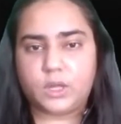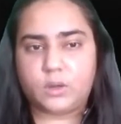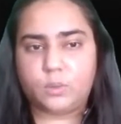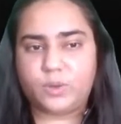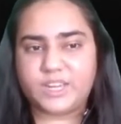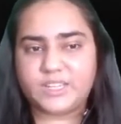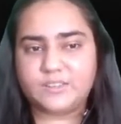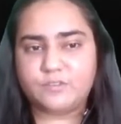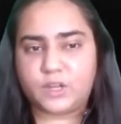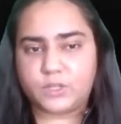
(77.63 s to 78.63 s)
a
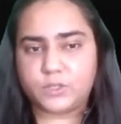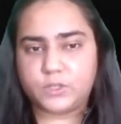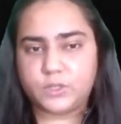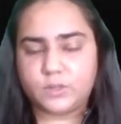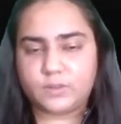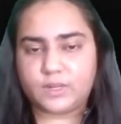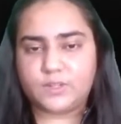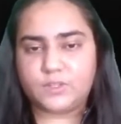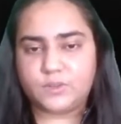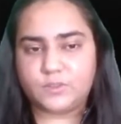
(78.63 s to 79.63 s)
weighting function
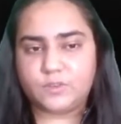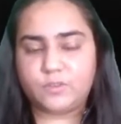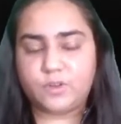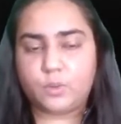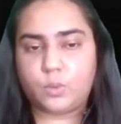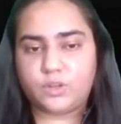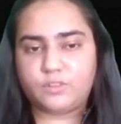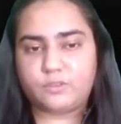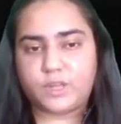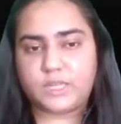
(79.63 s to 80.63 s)
that is useful for
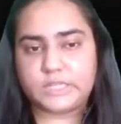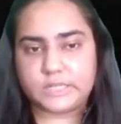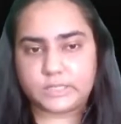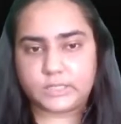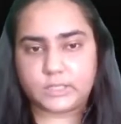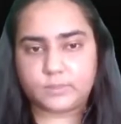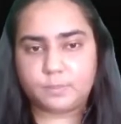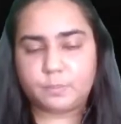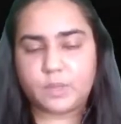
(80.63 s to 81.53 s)
quantifying density